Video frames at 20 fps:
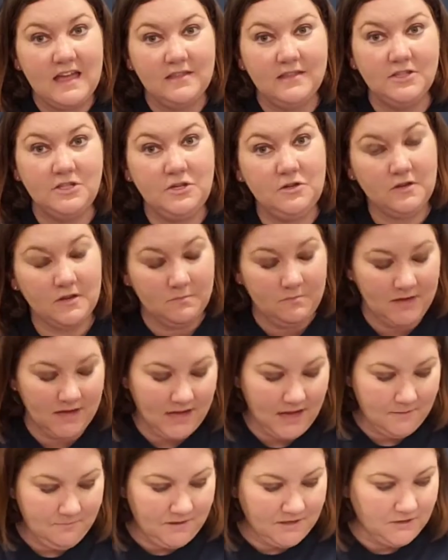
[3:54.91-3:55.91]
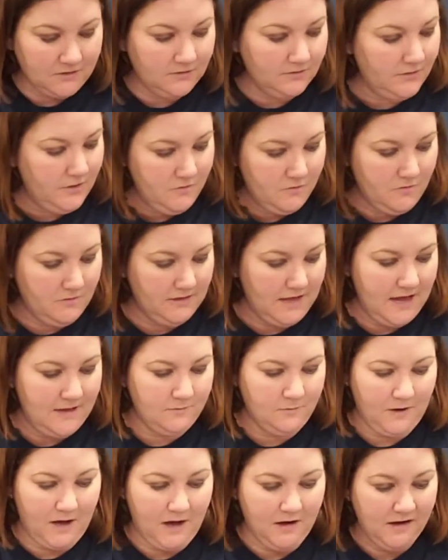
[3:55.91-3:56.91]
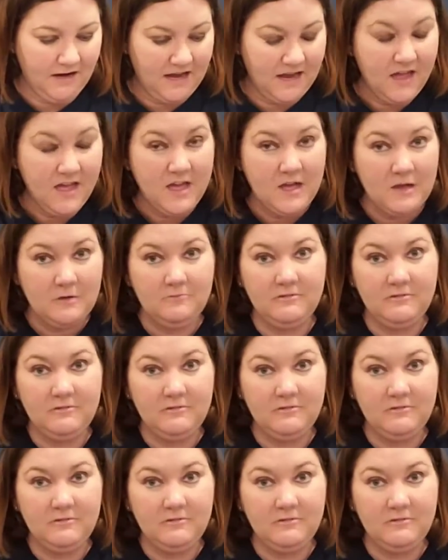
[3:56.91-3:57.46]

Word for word: that you can pick up at your local library.